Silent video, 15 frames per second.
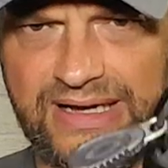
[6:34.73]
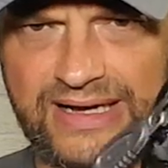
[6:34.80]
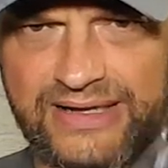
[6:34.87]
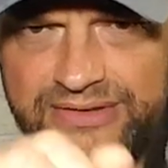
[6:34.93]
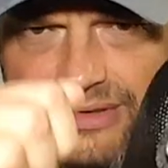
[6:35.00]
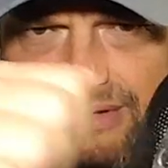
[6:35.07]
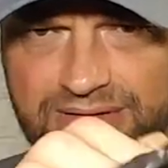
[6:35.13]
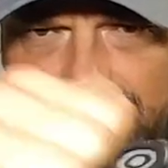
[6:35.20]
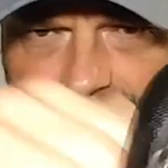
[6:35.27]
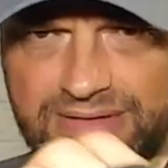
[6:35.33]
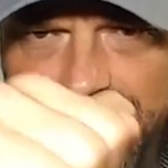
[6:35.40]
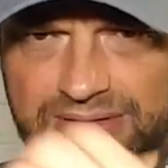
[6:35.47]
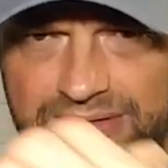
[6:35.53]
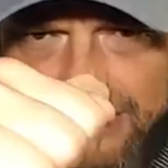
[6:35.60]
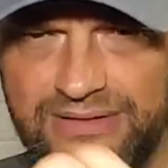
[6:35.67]
a hard,
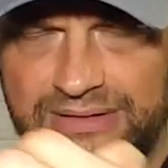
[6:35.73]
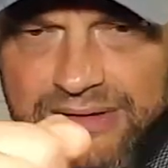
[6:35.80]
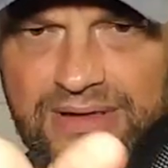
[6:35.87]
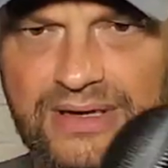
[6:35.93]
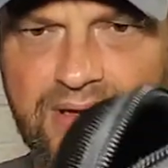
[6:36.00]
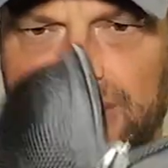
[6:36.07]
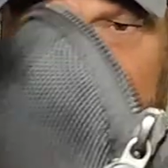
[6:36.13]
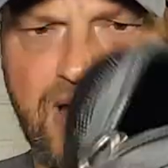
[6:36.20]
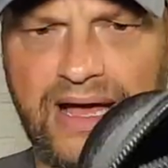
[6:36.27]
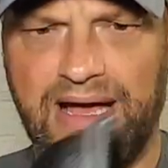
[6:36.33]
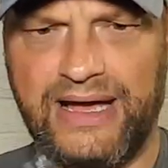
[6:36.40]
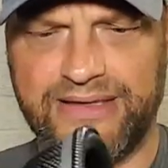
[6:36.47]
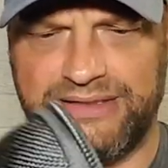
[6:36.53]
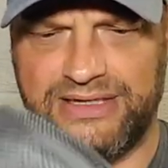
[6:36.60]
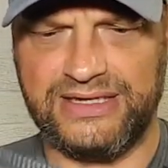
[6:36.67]
a
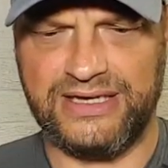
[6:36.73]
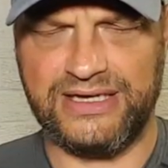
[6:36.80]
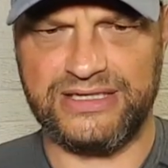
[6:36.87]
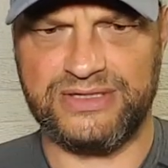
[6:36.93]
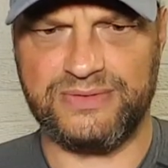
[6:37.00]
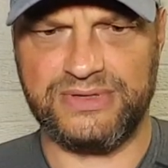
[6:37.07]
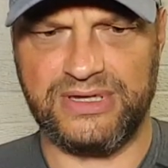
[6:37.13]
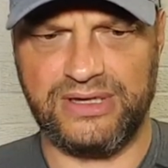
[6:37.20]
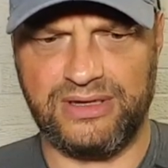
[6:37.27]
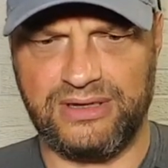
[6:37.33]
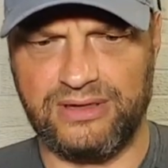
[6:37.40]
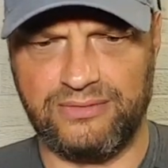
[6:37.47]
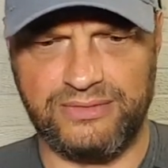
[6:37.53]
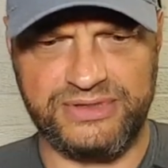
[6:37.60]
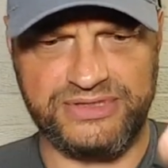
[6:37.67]
hard case with a
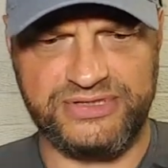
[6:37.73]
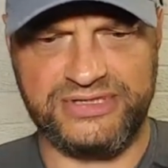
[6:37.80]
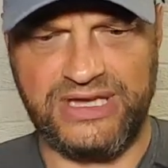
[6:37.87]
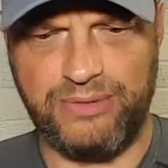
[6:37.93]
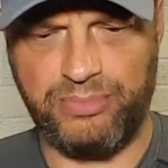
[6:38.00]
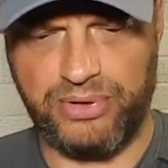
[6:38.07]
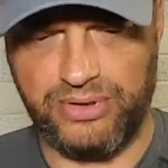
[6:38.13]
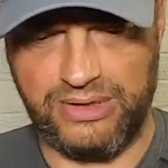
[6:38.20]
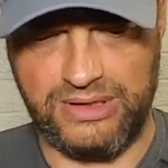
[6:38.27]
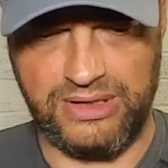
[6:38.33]
with a zip,